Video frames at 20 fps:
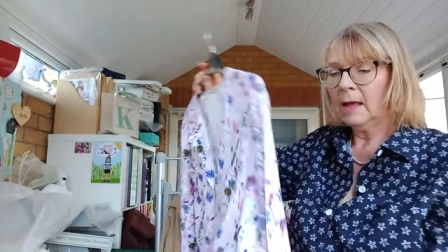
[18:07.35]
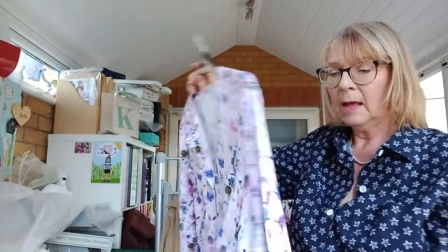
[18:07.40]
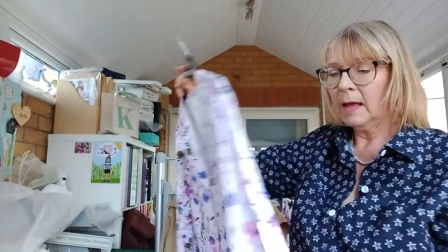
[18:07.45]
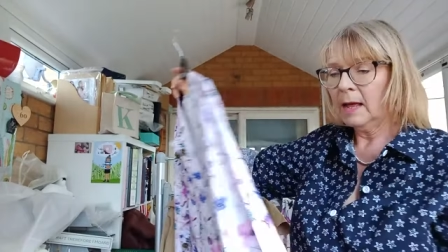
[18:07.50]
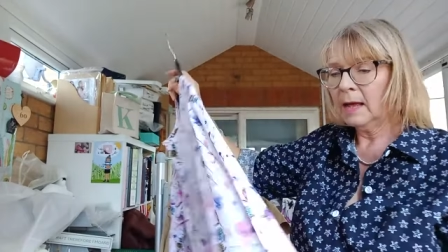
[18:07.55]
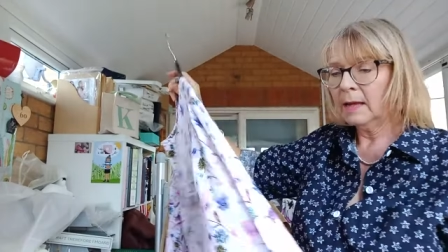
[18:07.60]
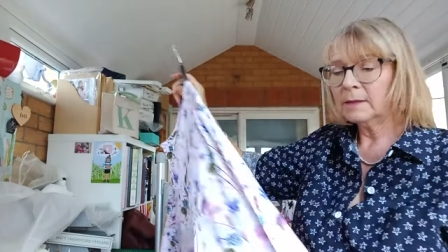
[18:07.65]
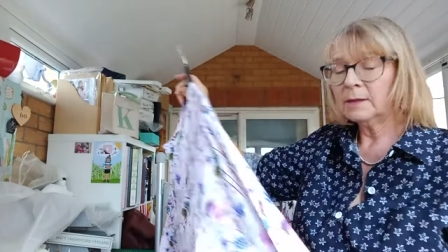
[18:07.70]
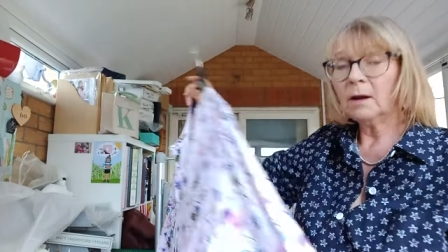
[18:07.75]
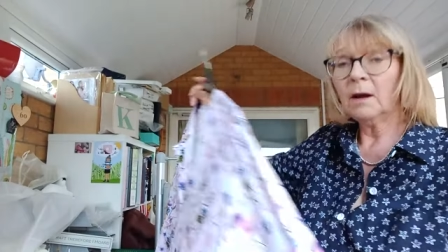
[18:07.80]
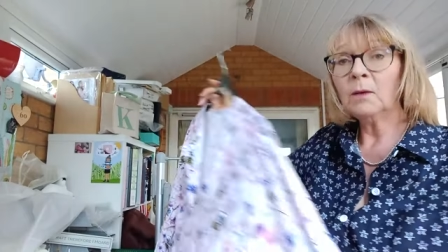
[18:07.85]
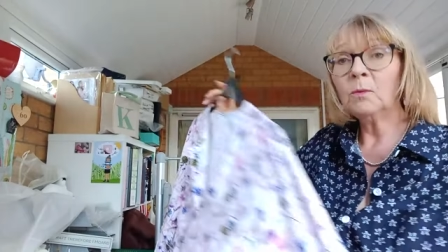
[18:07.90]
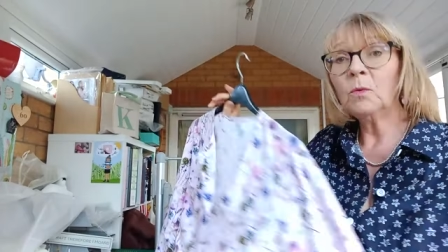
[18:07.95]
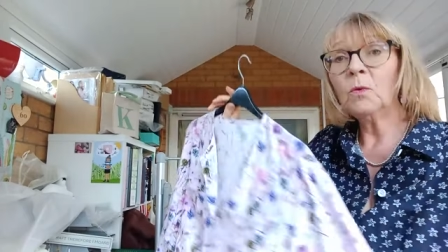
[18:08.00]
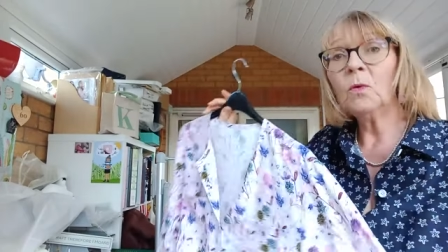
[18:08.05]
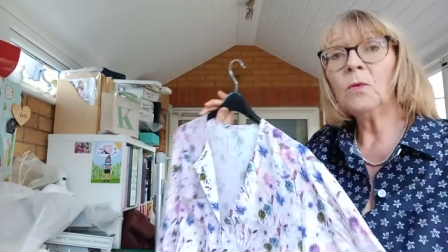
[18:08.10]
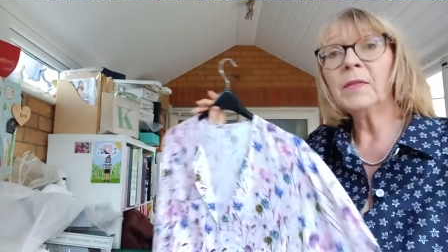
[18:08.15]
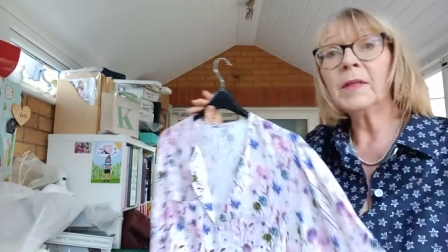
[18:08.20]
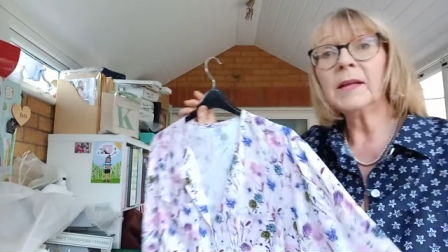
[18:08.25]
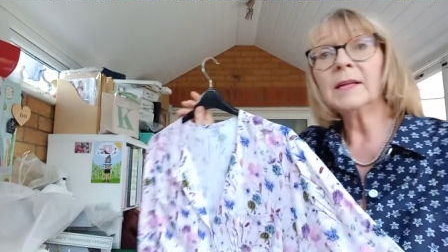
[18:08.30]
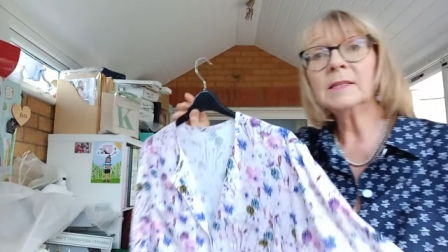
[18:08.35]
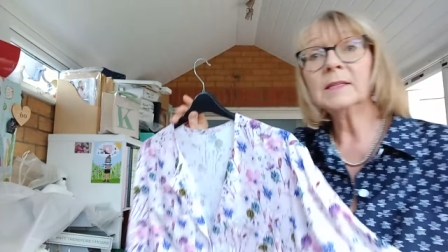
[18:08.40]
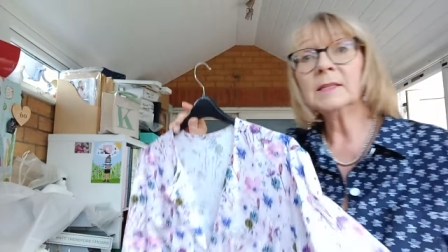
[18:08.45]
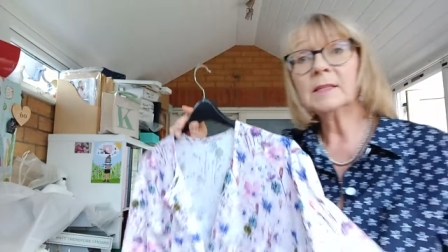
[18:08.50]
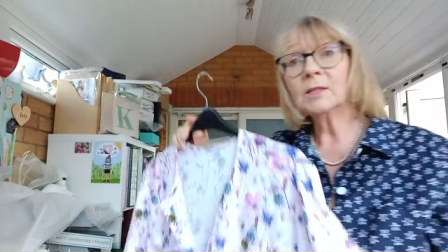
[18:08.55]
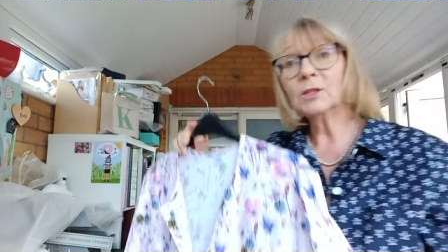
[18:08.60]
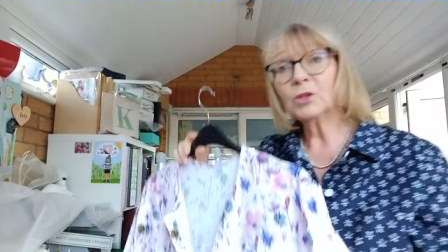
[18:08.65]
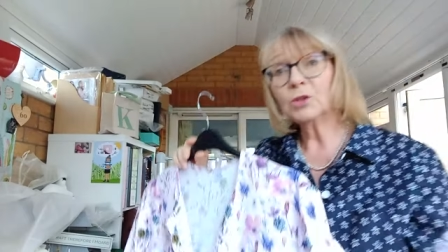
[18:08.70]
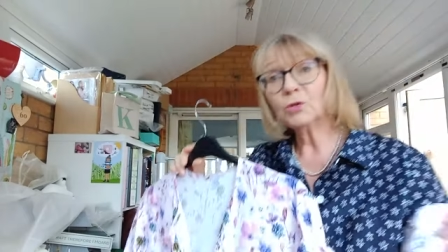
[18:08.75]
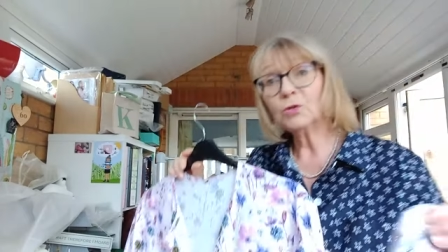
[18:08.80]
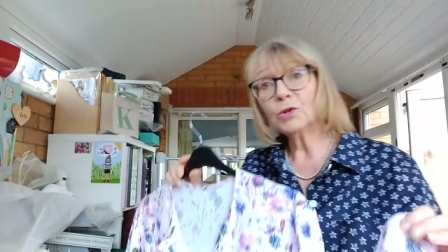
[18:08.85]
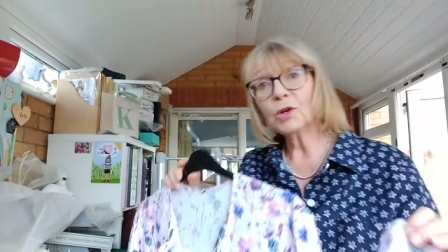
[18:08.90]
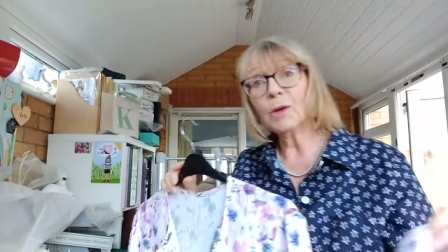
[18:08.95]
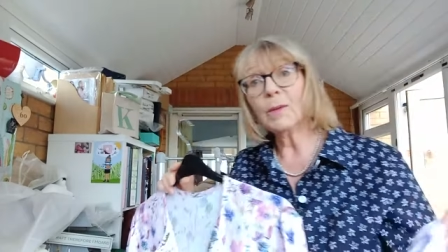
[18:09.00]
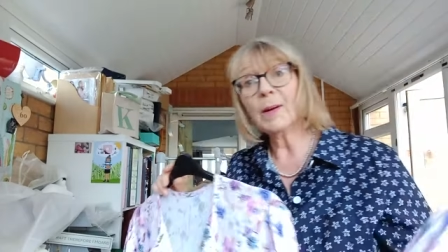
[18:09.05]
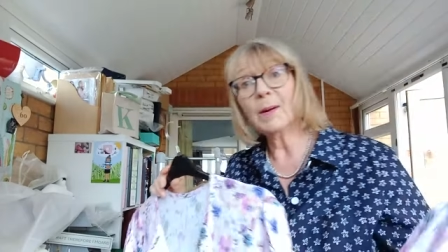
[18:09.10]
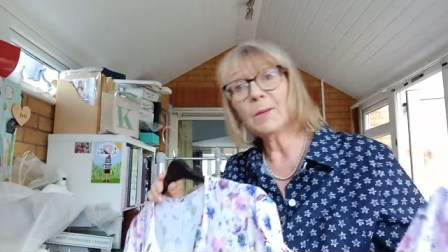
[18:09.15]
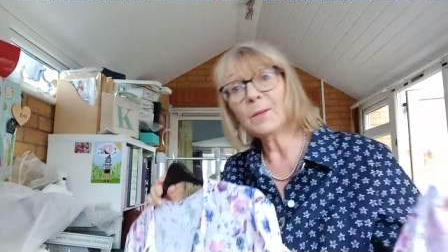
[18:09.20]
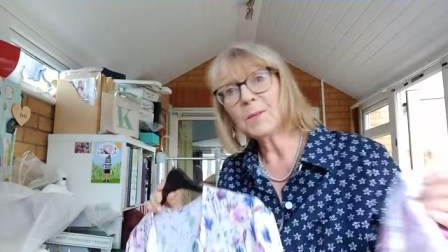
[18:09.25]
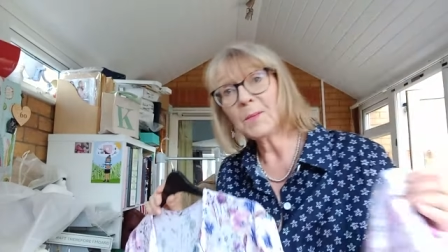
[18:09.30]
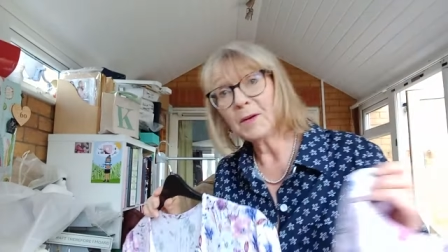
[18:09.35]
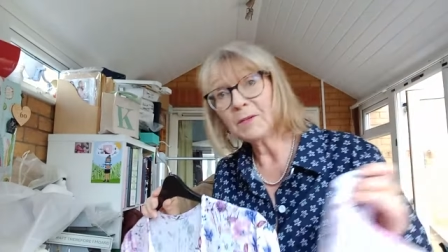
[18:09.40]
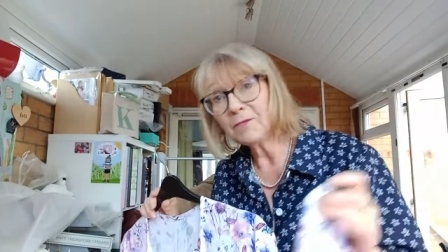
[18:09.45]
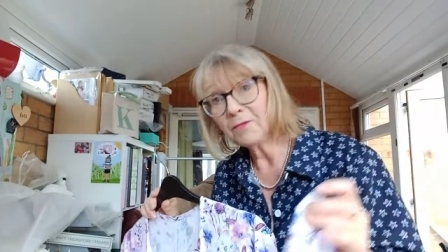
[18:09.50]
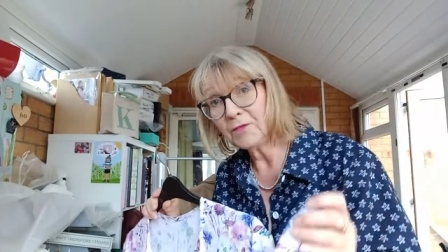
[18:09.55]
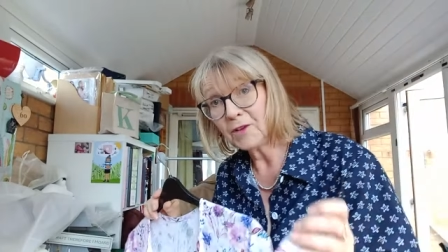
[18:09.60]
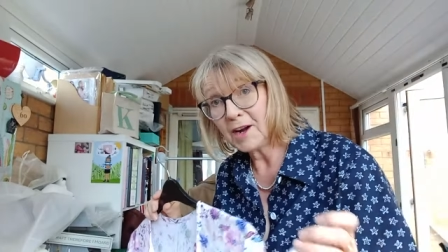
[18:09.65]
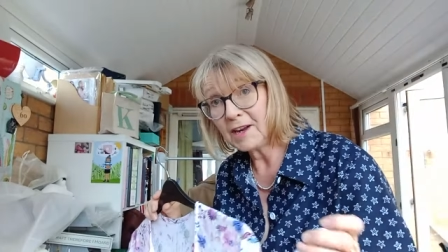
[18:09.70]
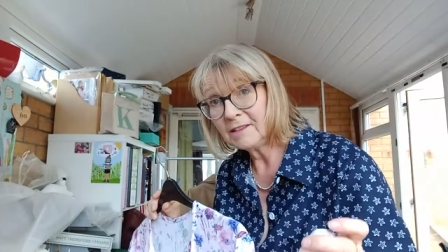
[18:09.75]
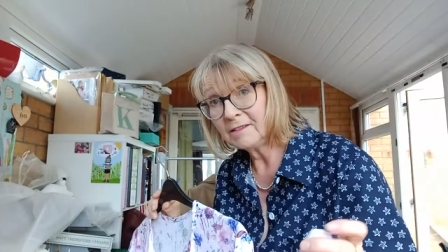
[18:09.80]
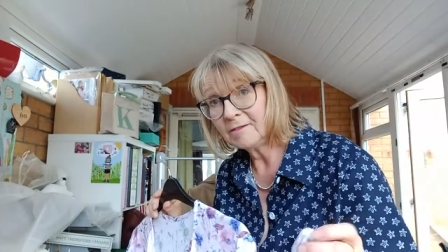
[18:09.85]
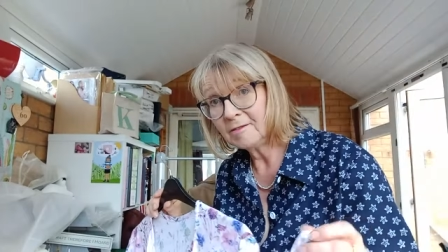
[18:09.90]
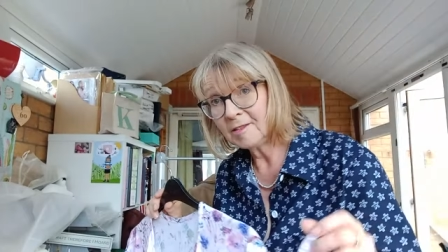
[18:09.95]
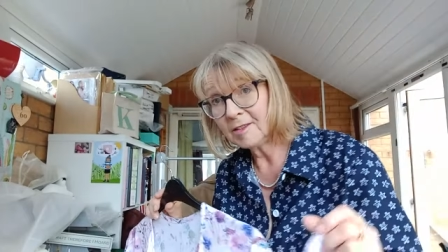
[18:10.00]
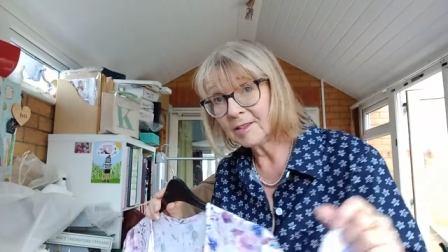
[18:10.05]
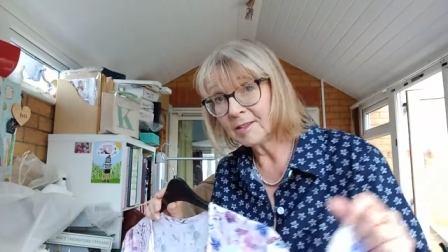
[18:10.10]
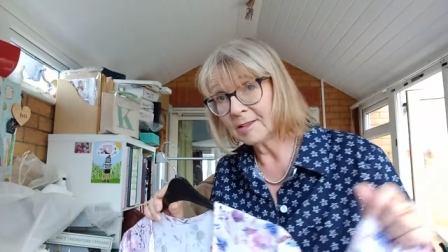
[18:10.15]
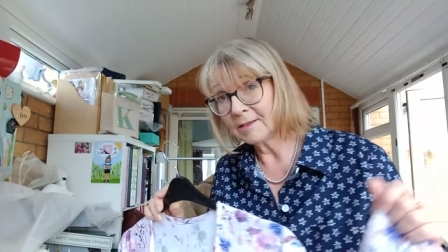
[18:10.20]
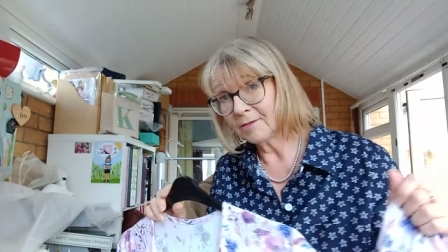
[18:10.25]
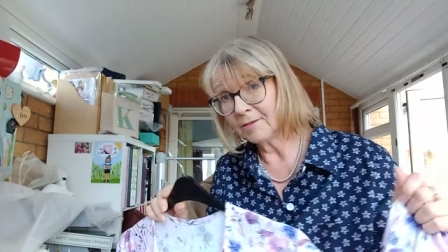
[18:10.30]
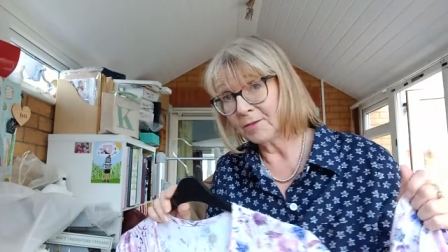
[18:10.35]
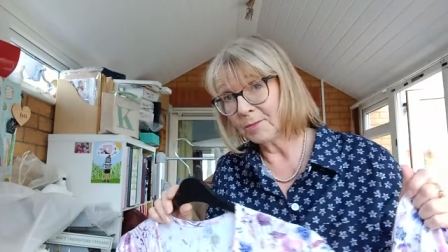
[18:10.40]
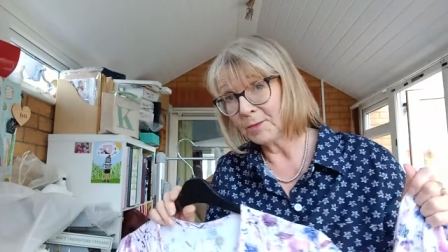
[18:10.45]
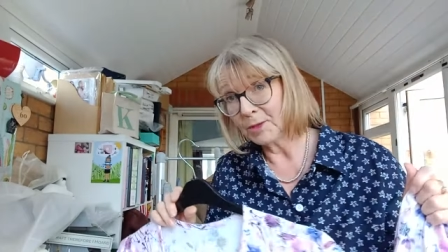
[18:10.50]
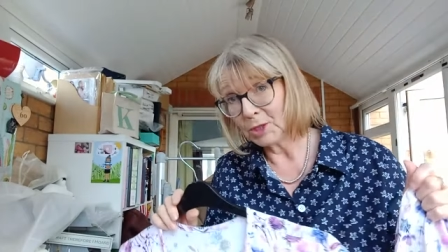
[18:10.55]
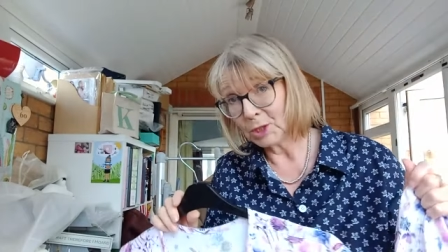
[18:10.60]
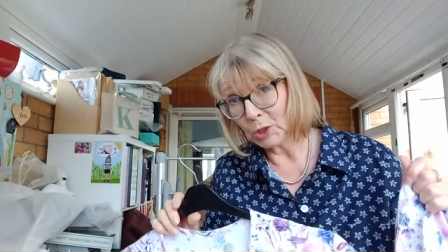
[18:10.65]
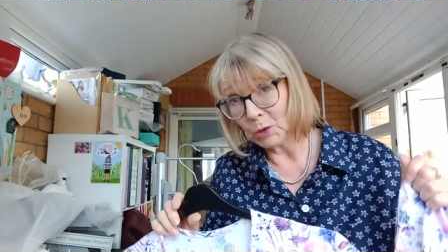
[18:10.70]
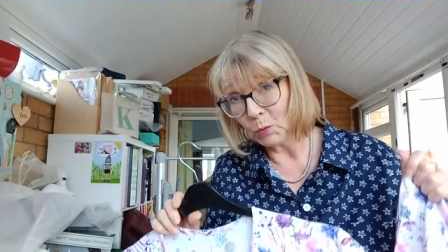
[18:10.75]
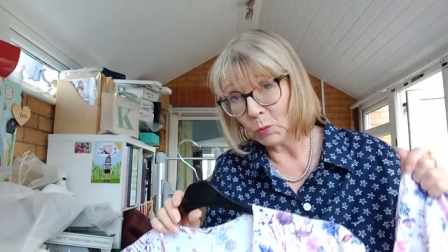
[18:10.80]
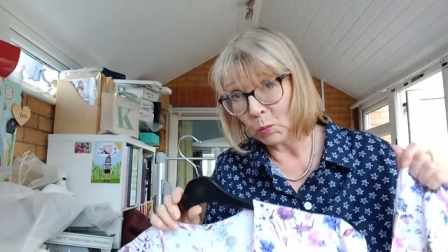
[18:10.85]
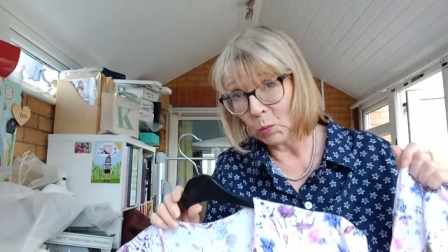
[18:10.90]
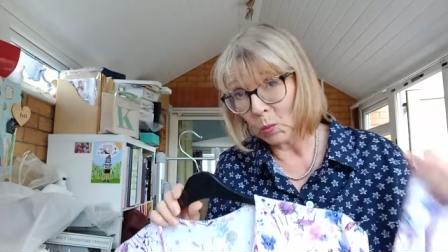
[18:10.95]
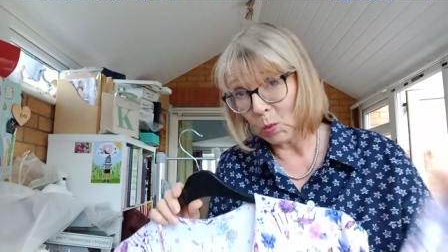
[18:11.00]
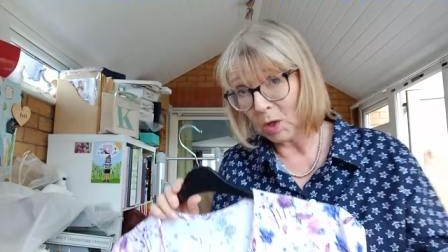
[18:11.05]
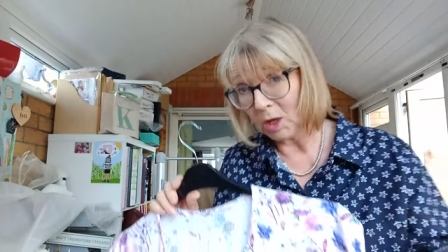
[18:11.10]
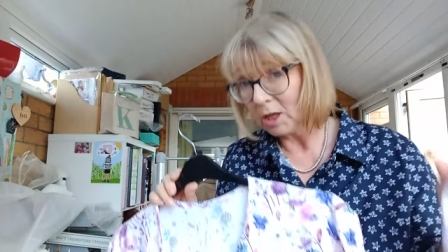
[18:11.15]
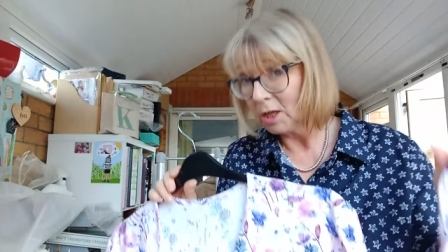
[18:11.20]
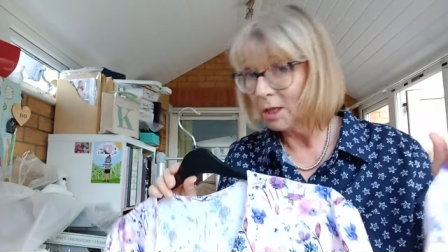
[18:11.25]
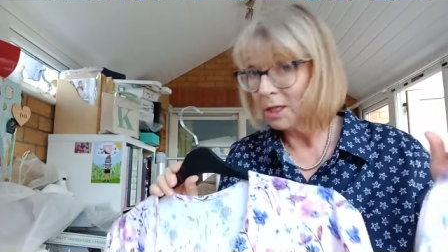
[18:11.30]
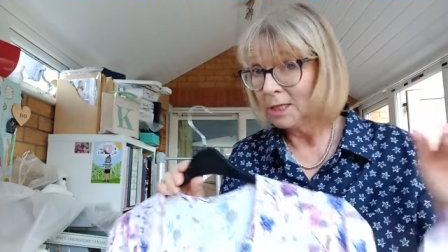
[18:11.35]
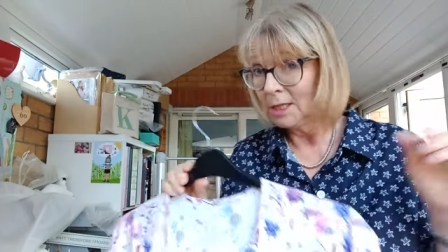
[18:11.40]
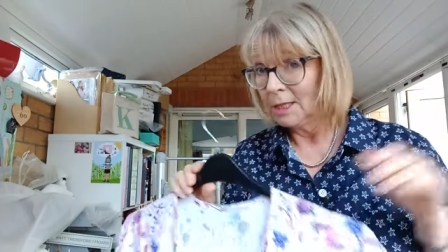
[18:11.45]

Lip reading: And I wore this to go out with my friends from school